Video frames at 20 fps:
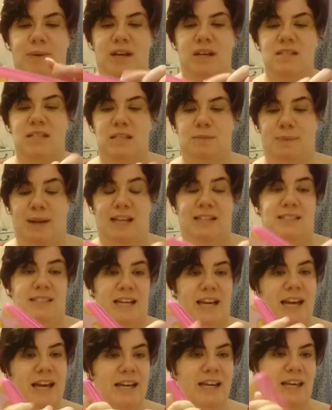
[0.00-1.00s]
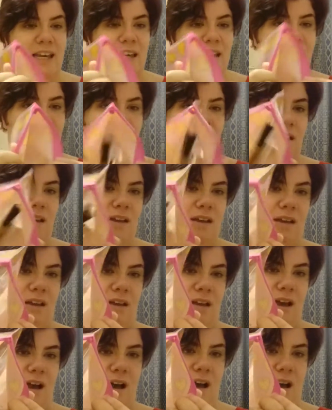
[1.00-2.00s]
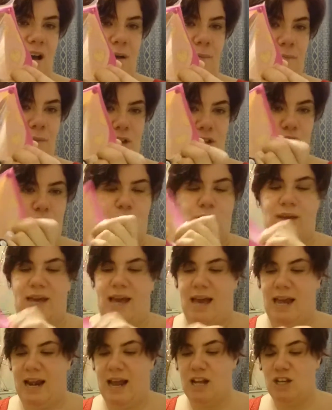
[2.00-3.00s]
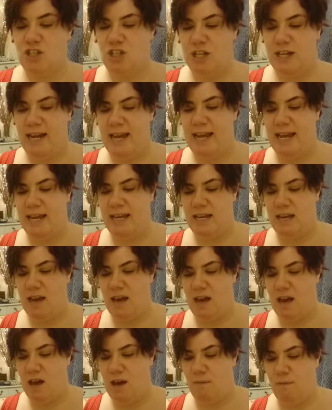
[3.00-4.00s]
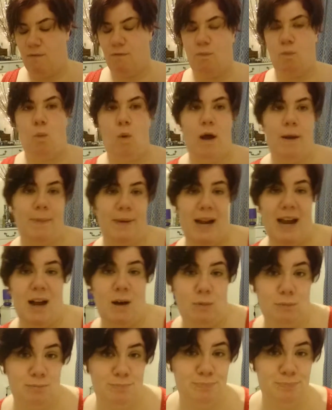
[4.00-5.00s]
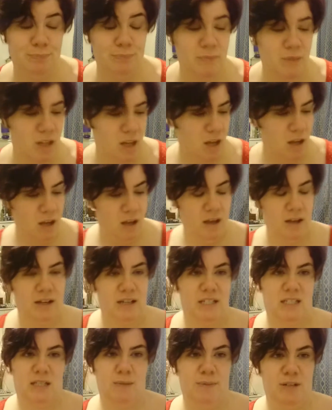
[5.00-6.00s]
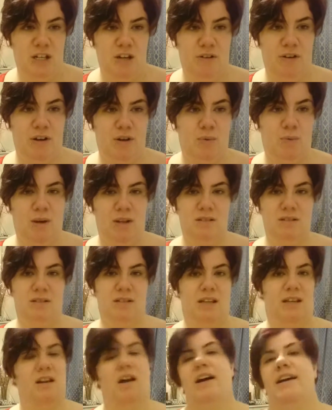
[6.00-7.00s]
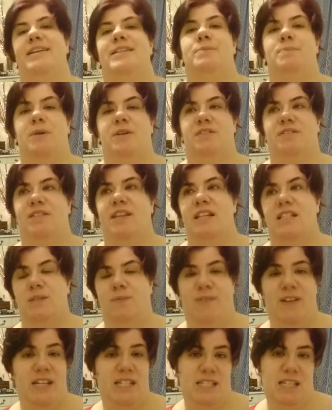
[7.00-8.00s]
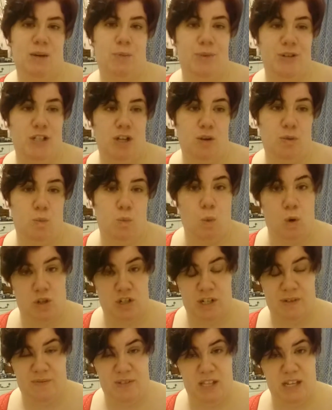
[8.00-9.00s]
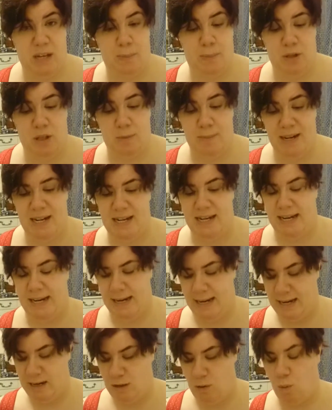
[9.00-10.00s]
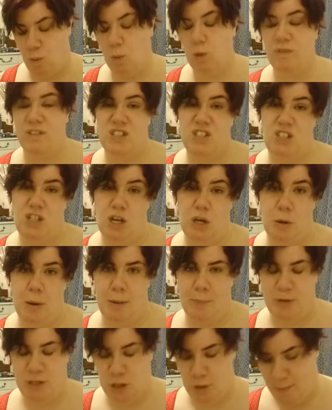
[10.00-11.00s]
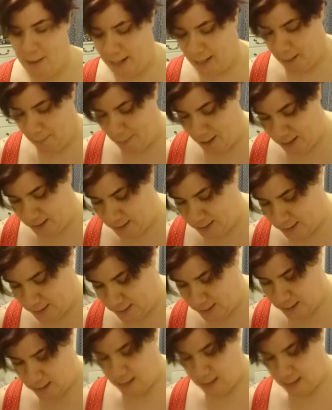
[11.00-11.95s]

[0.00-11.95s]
because it's plastic, you can actually wipe it out. Because the material ones are nice, but let's face it, we don't wash everything and put them in neatly. Not all of us do, and we do make a mess.